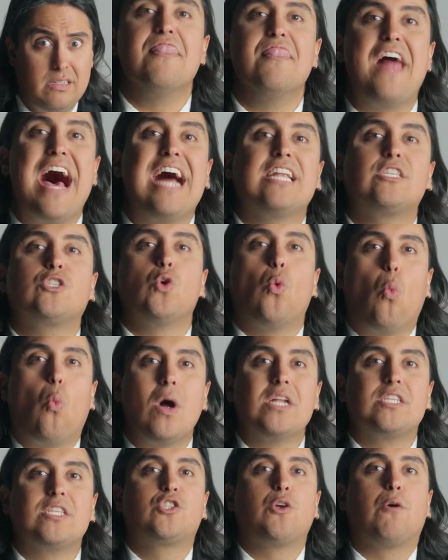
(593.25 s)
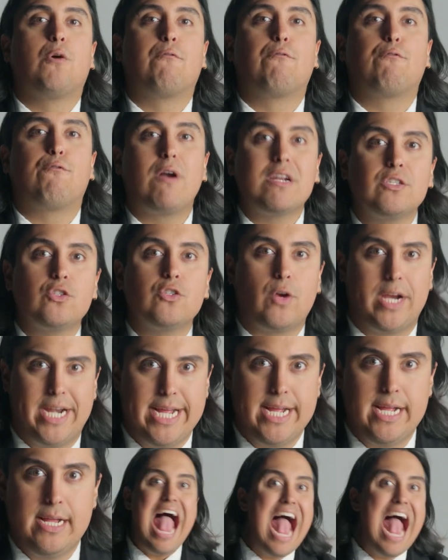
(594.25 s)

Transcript: That's what's so frustrating.